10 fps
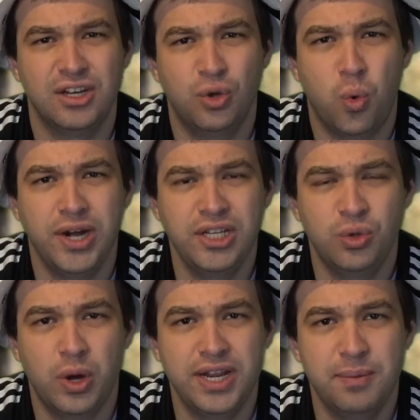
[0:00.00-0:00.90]
In
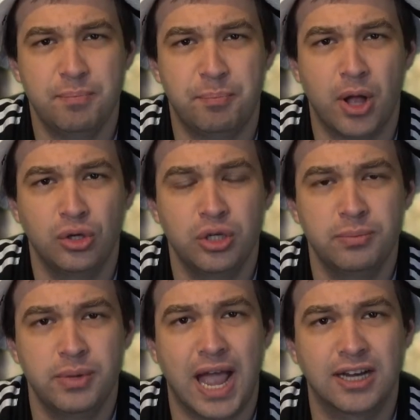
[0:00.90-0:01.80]
2020,
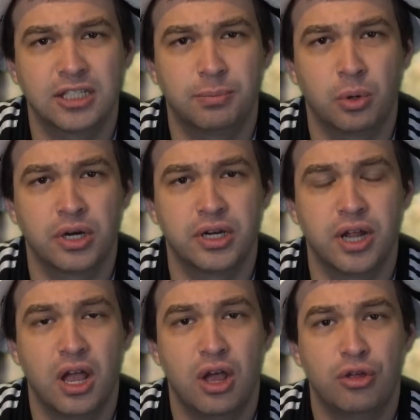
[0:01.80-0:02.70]
Belgium exported
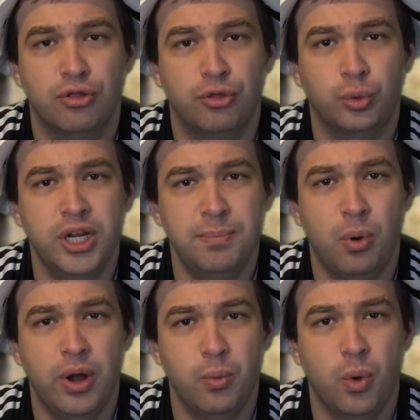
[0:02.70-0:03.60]

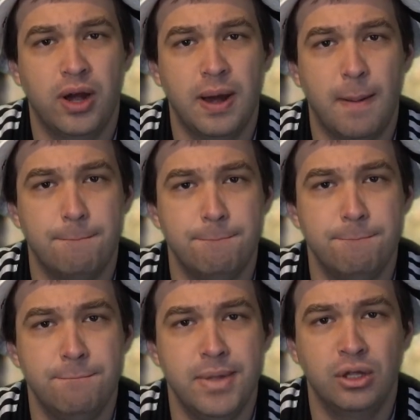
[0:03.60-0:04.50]
$3.1
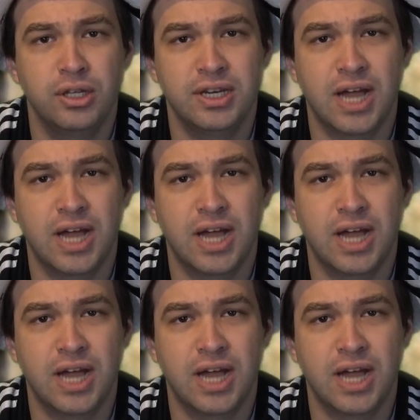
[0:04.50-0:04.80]
million